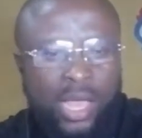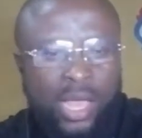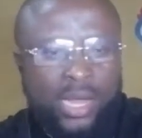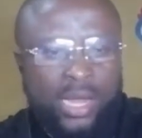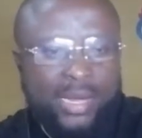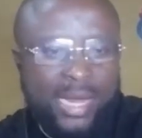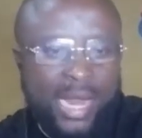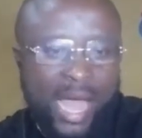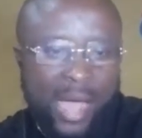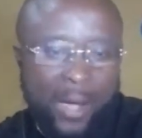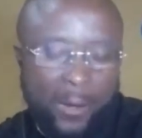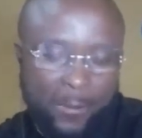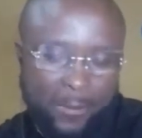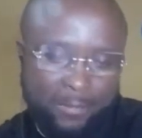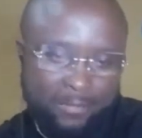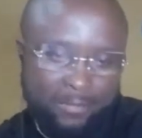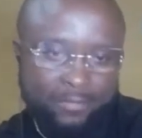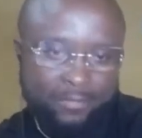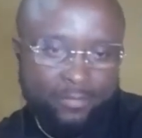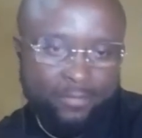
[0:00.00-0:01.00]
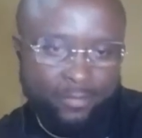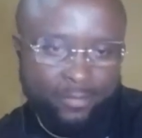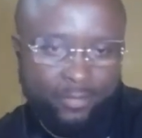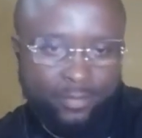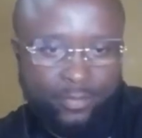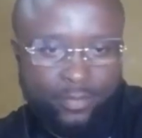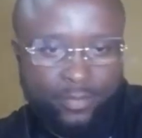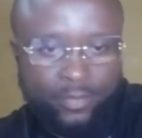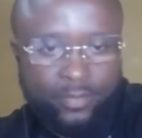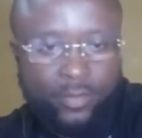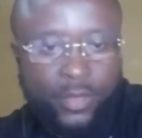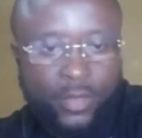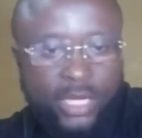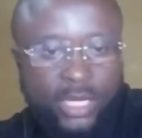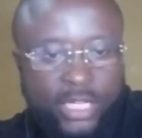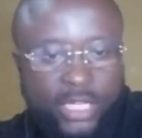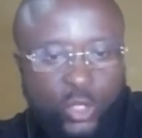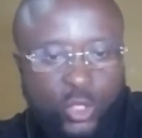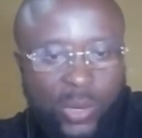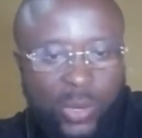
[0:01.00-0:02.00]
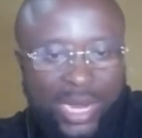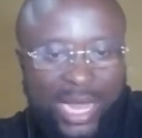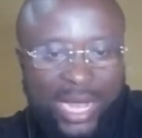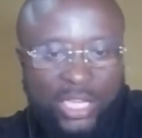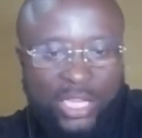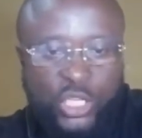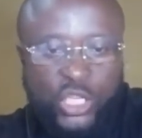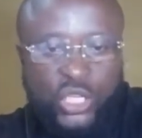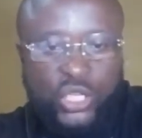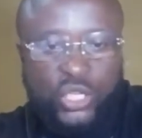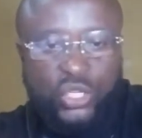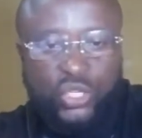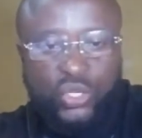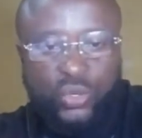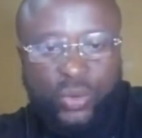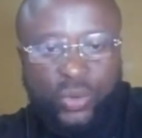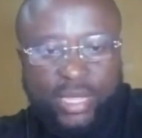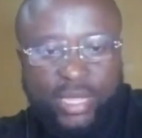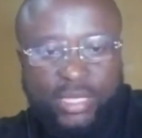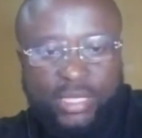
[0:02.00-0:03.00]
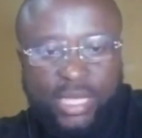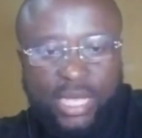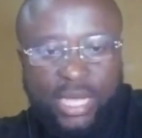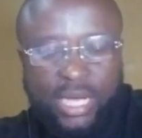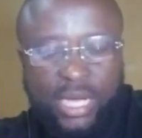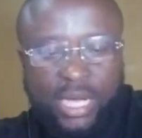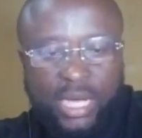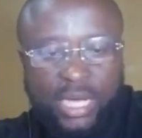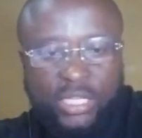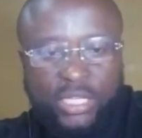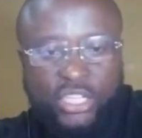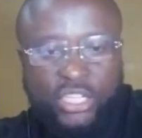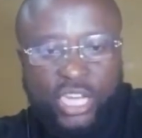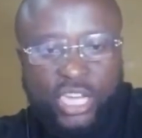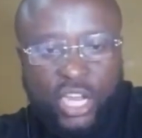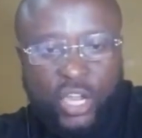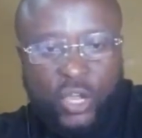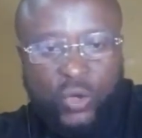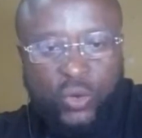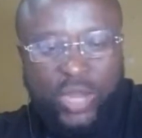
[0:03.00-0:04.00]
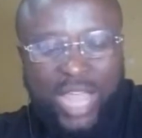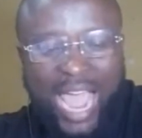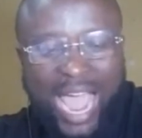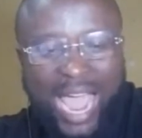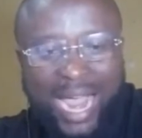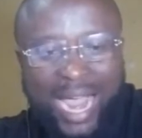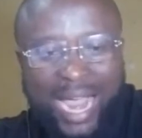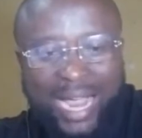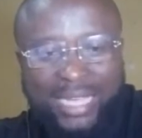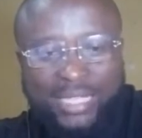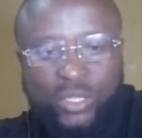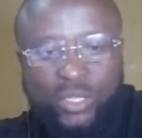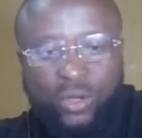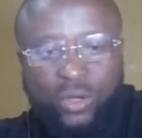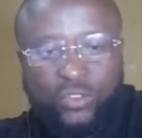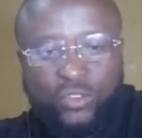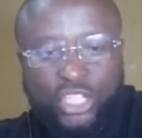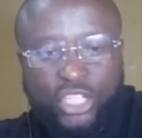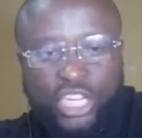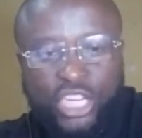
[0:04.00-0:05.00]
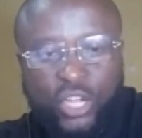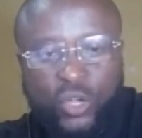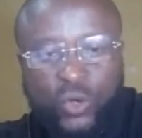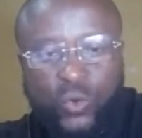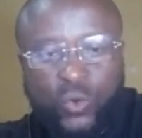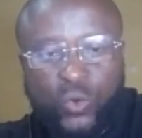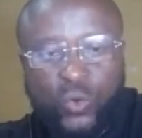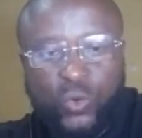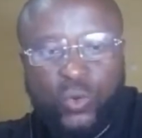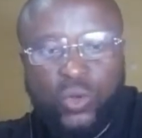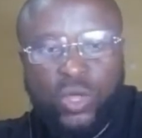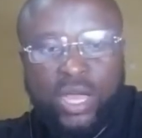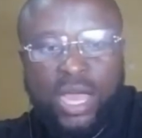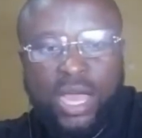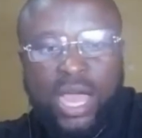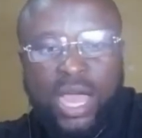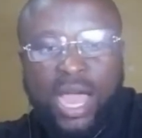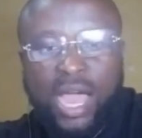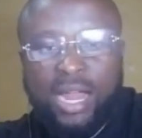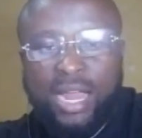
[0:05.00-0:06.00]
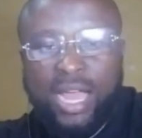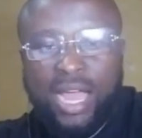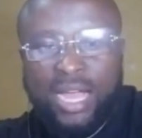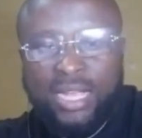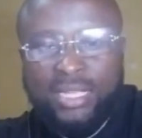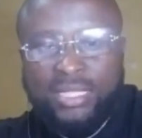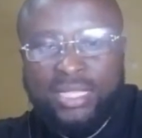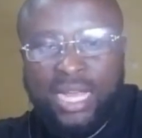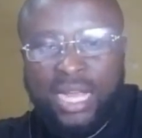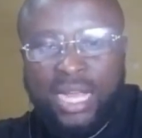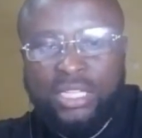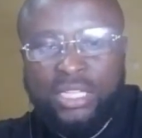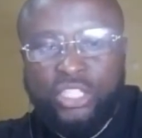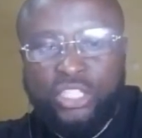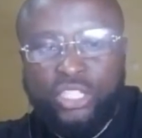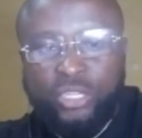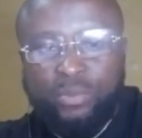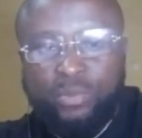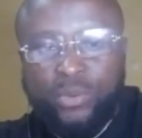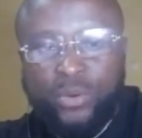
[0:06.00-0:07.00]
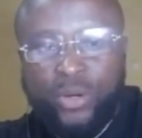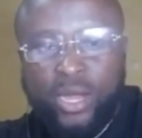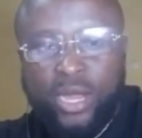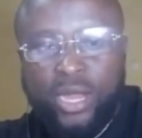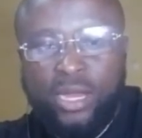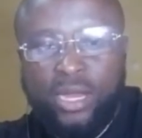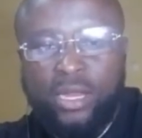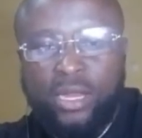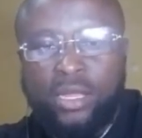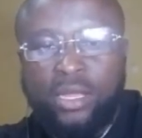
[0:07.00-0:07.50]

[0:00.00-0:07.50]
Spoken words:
Now, this one has to do with the arrest of Sheku Al-Hassan Jibril.